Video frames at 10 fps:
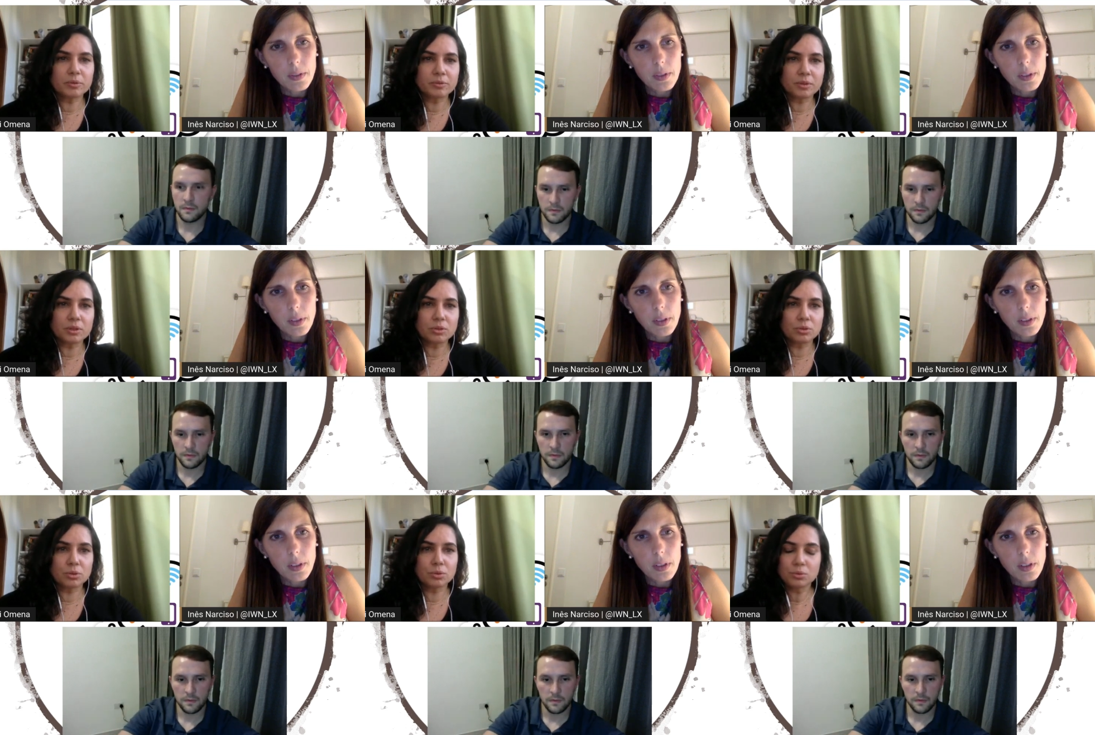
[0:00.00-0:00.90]
Speaker 1: of the
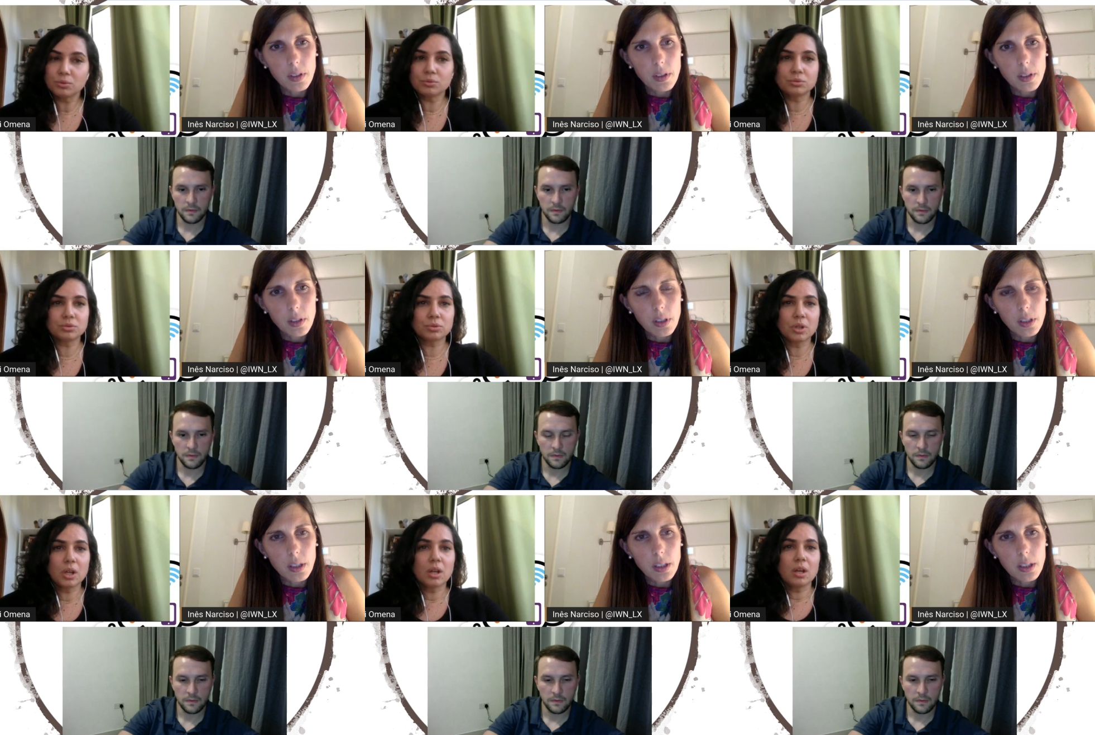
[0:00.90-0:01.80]
tools.
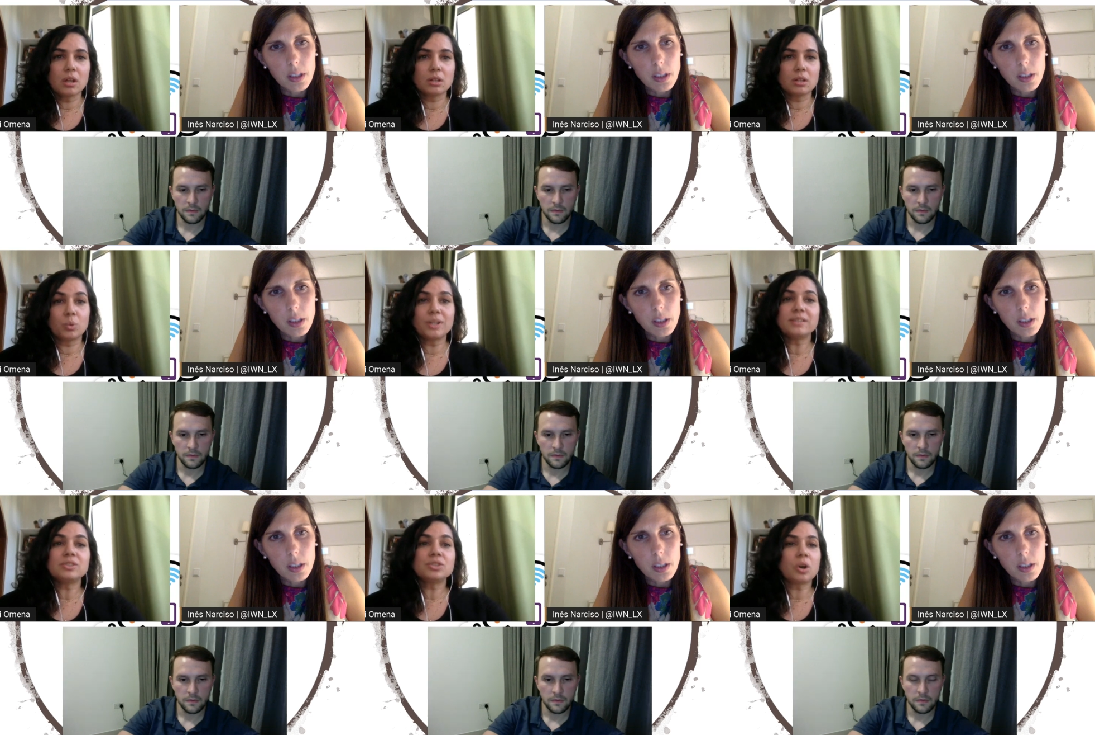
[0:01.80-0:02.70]
The
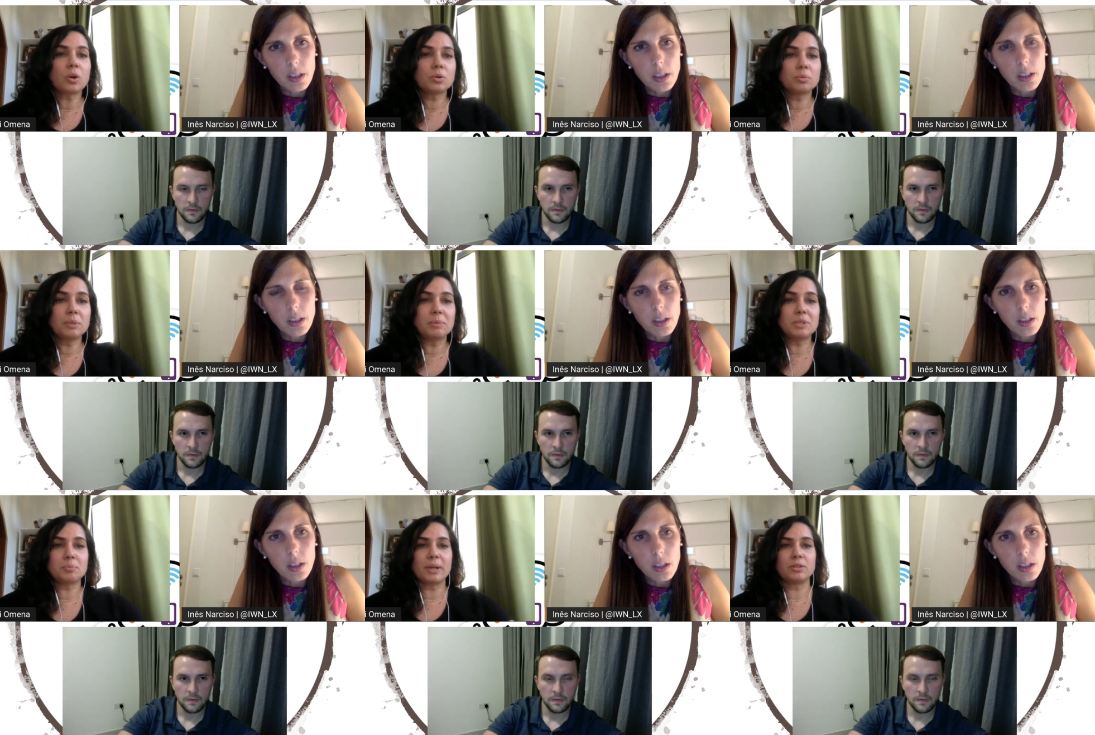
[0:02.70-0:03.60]
one is called
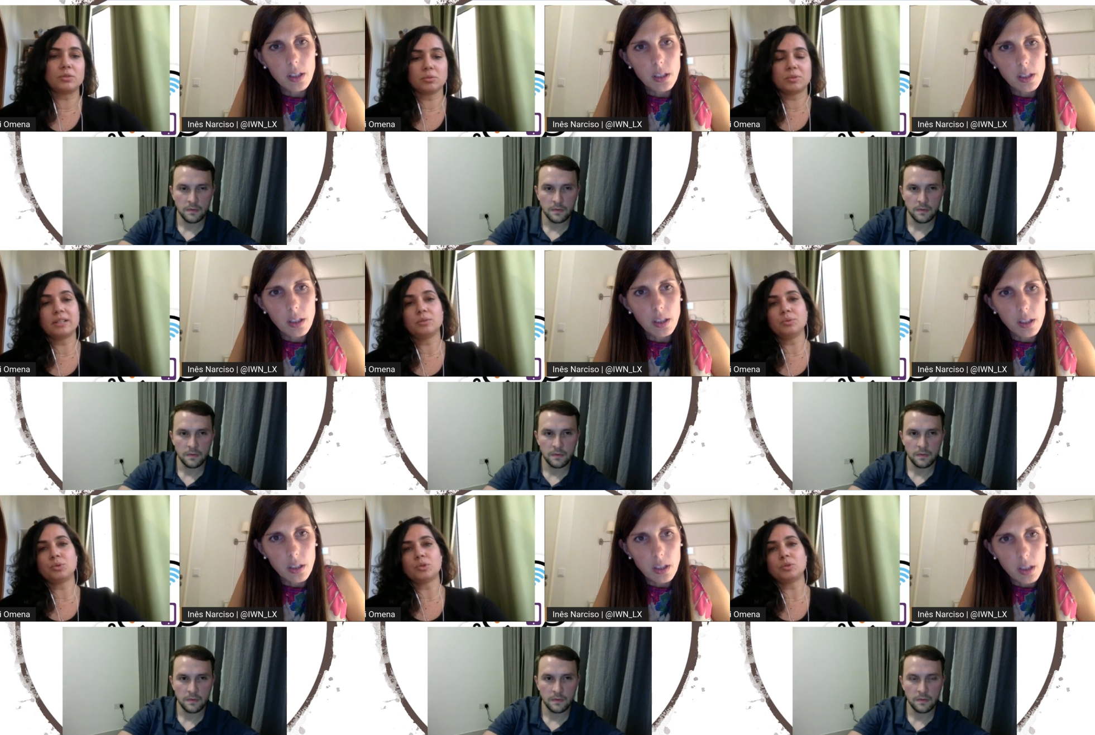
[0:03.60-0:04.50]
Memespector, right?
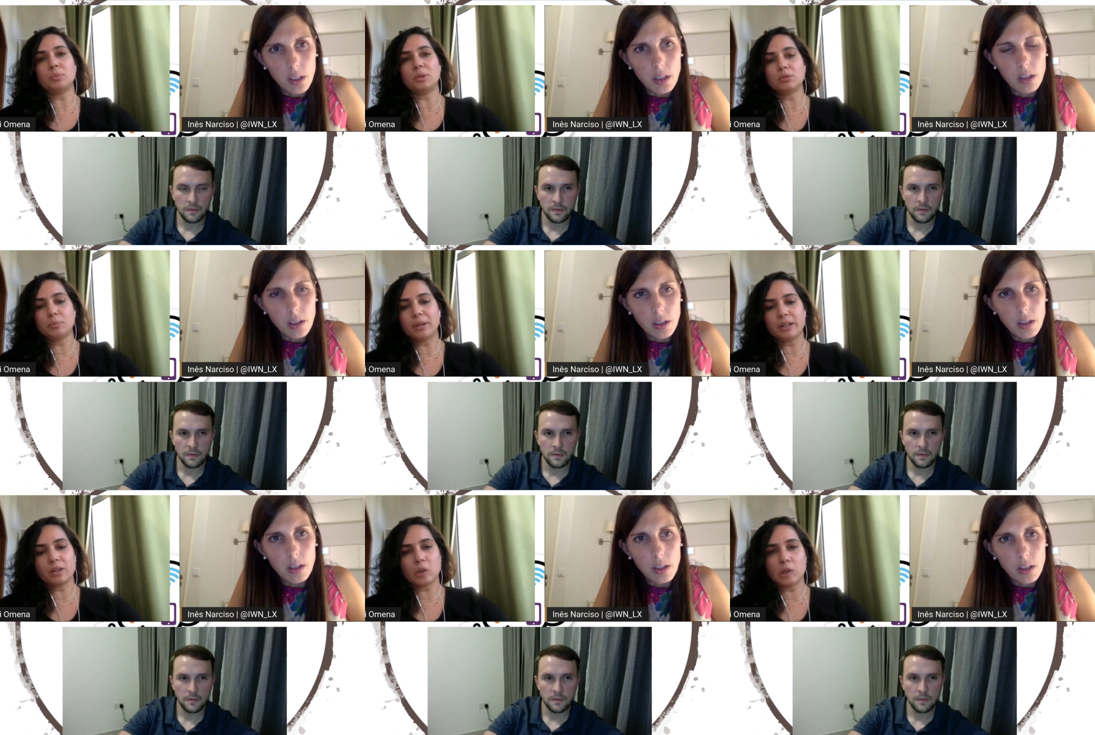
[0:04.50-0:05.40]
Which was built
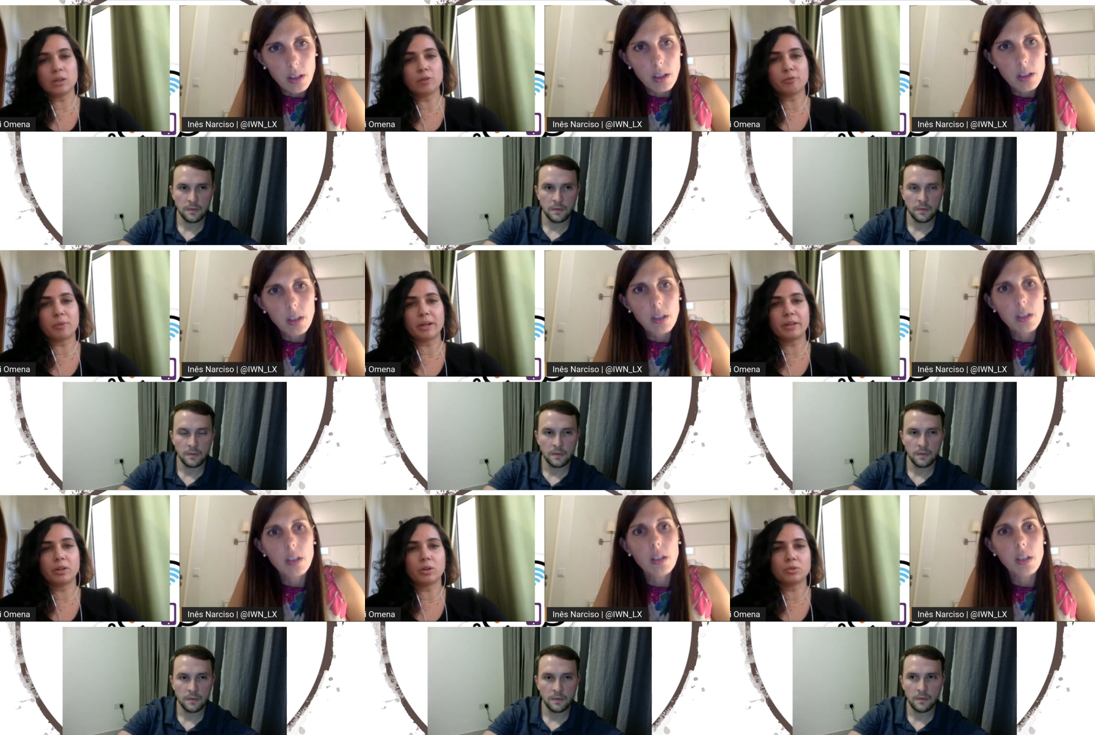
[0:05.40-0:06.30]
by a colleague of
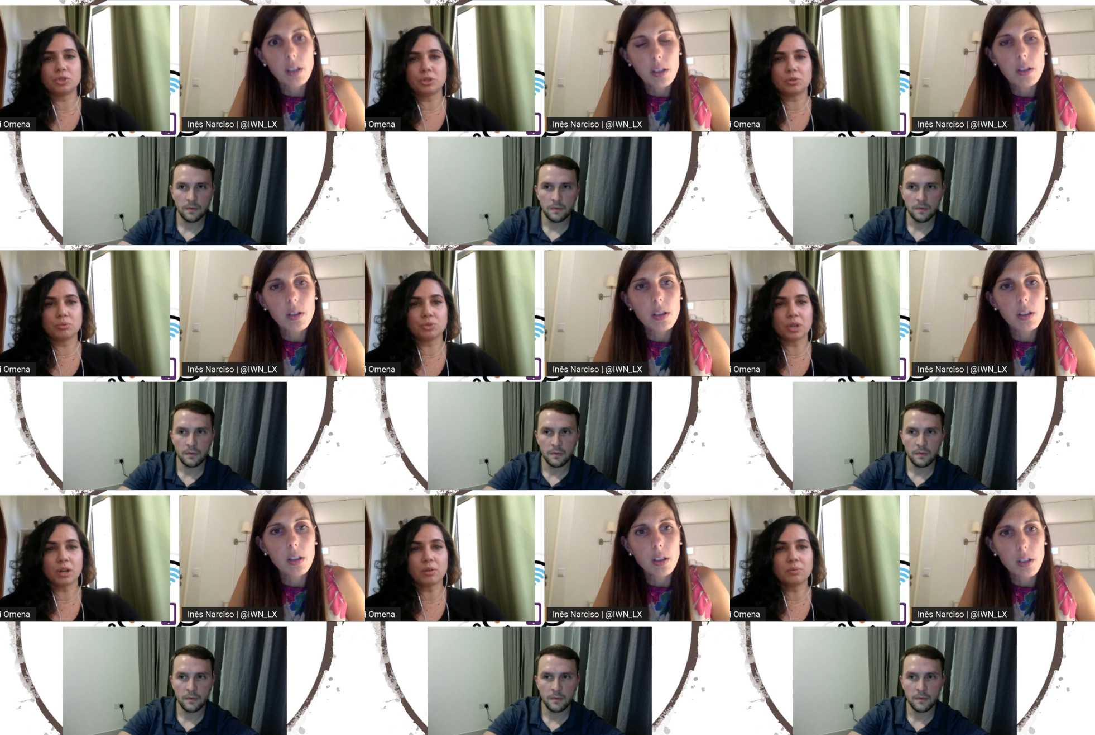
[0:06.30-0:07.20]
mine called Jason
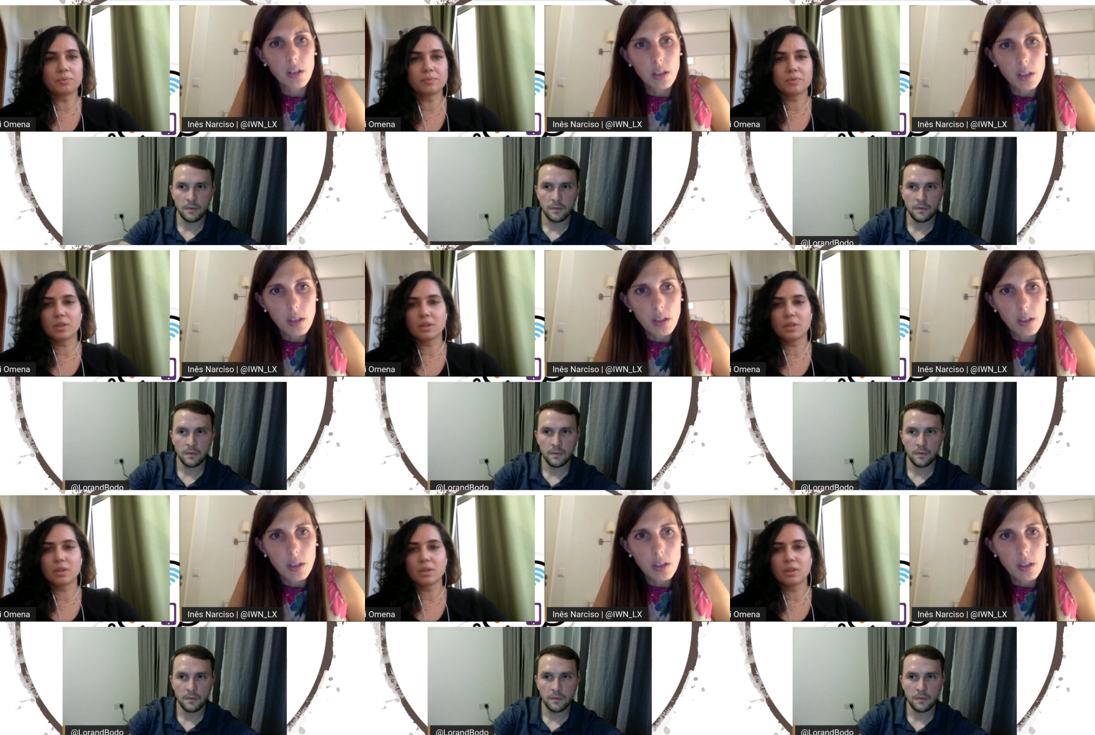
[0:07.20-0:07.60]
Chao.